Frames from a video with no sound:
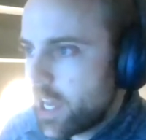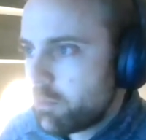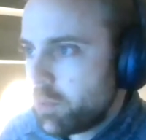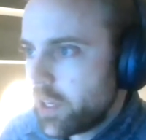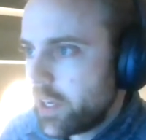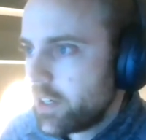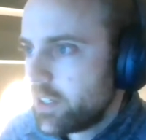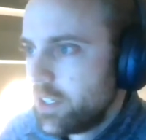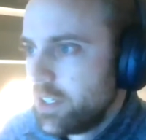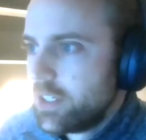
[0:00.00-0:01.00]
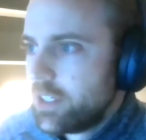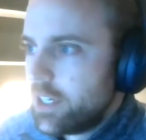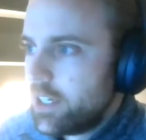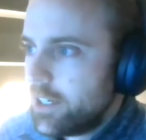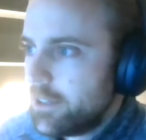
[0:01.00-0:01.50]
down player.
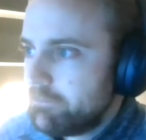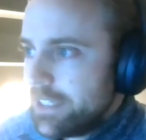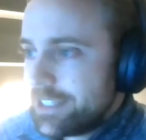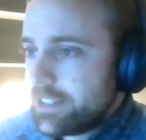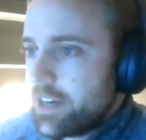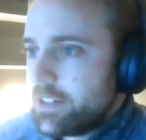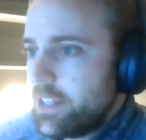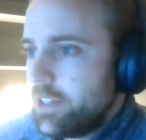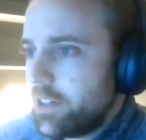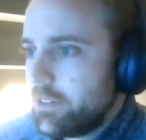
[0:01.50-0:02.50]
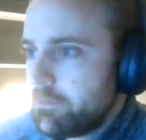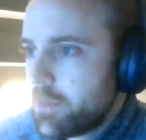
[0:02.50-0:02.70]
His entire tenure.